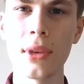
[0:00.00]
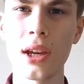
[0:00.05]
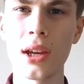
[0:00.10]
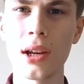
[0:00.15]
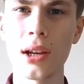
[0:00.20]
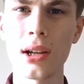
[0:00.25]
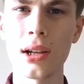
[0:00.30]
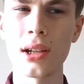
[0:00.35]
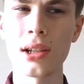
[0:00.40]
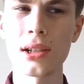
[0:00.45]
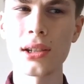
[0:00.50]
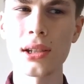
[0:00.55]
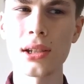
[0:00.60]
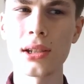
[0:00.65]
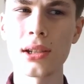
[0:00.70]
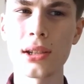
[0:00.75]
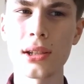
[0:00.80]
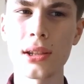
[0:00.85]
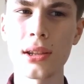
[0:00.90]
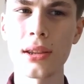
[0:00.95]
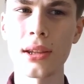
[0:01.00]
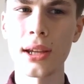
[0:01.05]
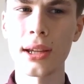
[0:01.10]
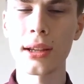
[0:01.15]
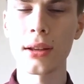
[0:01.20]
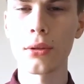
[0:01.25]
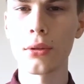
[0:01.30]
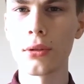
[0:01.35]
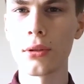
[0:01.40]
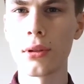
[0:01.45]
because
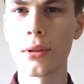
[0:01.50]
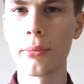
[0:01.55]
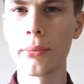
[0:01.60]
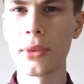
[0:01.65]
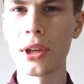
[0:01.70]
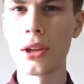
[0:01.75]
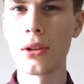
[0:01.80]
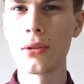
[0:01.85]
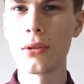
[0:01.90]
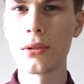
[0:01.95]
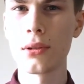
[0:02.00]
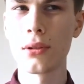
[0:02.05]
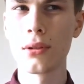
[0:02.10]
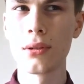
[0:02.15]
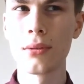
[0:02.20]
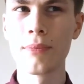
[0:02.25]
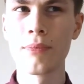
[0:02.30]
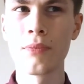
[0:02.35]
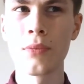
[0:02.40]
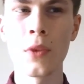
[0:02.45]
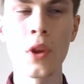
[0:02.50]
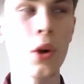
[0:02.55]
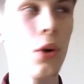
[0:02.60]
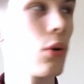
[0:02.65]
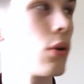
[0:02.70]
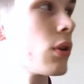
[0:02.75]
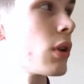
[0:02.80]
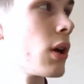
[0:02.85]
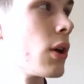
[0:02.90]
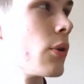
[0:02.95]
that'll be good.
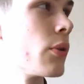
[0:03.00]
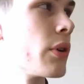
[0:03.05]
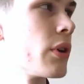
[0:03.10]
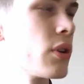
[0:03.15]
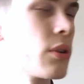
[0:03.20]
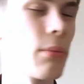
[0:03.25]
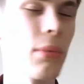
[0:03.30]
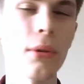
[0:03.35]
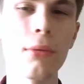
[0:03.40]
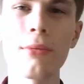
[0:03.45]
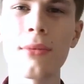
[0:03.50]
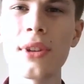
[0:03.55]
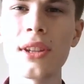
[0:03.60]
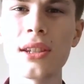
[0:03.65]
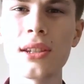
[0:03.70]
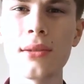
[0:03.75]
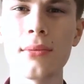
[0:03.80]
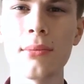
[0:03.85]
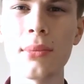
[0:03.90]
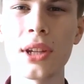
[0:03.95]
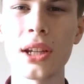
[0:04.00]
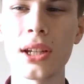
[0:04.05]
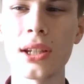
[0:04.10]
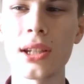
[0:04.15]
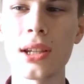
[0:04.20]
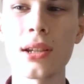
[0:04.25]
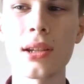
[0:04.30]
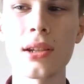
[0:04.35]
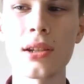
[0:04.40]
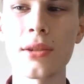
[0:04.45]
Although the only problem is,
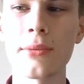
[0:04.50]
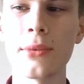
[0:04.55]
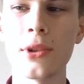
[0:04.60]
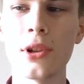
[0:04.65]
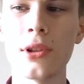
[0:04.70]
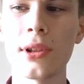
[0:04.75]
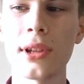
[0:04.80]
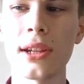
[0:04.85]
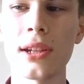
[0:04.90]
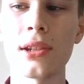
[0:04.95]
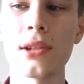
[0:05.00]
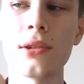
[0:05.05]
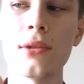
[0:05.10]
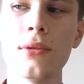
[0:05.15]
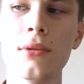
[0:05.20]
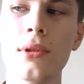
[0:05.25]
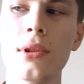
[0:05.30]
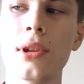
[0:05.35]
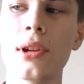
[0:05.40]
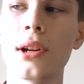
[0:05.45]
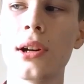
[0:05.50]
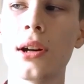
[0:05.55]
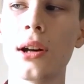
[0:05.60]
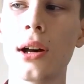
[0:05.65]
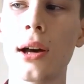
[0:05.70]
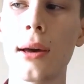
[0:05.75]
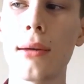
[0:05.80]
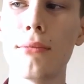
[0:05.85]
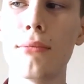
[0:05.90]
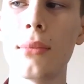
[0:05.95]
because it's a summer holiday soon,
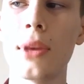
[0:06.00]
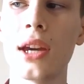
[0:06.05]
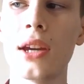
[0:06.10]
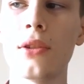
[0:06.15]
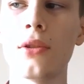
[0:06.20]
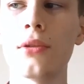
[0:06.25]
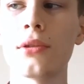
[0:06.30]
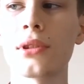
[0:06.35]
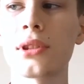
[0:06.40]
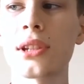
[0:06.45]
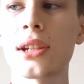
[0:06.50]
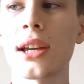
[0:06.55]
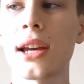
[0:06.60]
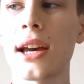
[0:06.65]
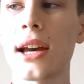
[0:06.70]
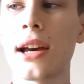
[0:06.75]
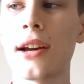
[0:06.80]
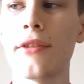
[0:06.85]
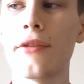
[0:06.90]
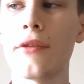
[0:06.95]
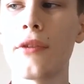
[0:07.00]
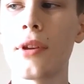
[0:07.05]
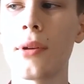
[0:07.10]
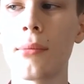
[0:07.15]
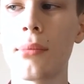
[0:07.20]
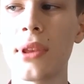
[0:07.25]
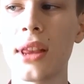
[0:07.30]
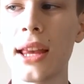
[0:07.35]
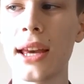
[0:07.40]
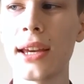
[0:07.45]
I may not have
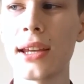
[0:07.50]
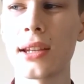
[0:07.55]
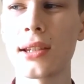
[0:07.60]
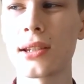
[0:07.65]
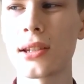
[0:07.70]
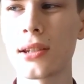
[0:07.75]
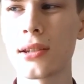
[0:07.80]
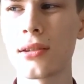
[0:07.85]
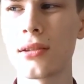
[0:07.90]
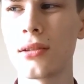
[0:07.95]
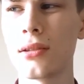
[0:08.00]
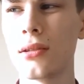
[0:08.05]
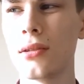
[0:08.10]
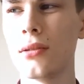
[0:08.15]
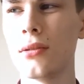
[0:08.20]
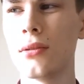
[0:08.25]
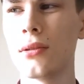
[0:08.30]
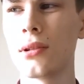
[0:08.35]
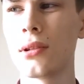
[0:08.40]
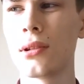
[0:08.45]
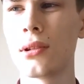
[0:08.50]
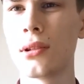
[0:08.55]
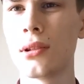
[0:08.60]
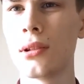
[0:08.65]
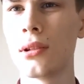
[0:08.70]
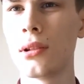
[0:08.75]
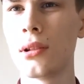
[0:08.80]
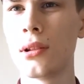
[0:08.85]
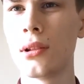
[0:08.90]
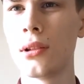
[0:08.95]
a place to
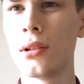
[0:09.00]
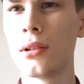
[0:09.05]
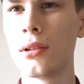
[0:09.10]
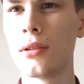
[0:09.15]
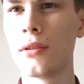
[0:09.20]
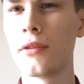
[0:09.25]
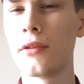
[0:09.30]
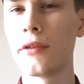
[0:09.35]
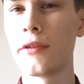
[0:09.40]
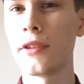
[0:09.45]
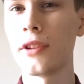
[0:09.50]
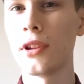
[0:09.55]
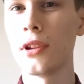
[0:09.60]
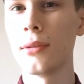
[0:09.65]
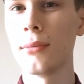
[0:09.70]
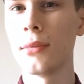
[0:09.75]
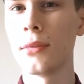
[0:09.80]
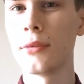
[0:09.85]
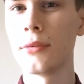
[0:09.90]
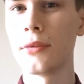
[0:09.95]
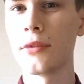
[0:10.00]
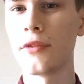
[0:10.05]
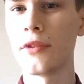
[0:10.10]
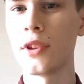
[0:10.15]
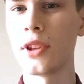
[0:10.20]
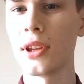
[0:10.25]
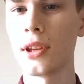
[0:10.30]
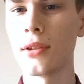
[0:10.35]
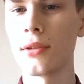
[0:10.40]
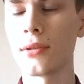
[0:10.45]
film
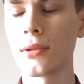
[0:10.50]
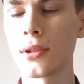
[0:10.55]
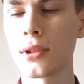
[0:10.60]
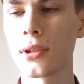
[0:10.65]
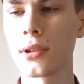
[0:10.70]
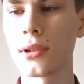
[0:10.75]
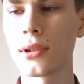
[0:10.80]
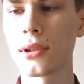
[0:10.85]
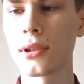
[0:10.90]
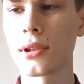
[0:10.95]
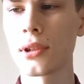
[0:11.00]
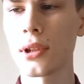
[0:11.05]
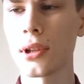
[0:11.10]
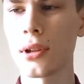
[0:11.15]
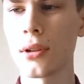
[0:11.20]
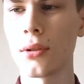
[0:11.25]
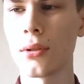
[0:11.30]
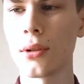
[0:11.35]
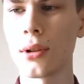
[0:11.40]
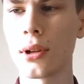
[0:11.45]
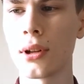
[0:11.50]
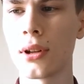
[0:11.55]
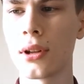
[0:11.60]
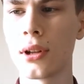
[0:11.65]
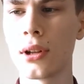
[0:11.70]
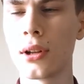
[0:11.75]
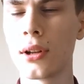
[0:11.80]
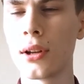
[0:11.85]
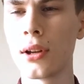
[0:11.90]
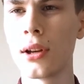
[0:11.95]
videos, so
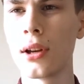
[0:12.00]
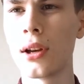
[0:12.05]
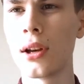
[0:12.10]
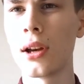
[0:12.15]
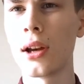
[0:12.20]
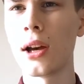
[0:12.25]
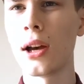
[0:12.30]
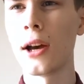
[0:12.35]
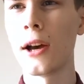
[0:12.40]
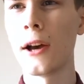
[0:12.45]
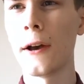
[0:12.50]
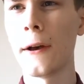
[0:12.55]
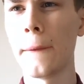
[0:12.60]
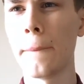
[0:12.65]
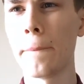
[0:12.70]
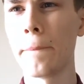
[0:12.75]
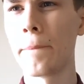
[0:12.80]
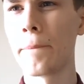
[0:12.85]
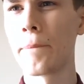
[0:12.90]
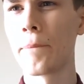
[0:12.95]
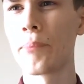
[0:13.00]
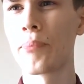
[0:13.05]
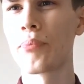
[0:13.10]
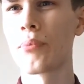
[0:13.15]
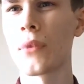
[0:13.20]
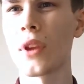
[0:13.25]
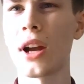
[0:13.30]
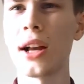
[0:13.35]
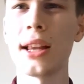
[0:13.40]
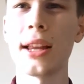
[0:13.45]
I'll
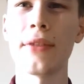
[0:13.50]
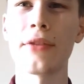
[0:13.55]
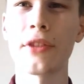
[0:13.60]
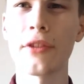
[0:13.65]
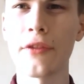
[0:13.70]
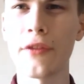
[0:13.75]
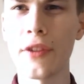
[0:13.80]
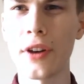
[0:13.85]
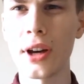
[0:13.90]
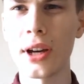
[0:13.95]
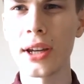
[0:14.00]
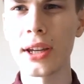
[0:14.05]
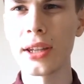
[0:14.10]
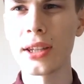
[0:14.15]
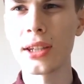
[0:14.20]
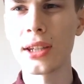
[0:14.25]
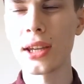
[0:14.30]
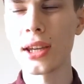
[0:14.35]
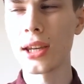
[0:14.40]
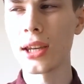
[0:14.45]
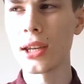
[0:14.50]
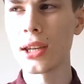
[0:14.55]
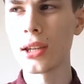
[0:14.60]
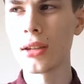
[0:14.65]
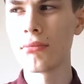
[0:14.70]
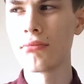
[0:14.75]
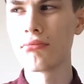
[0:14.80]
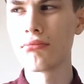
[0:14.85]
have to find a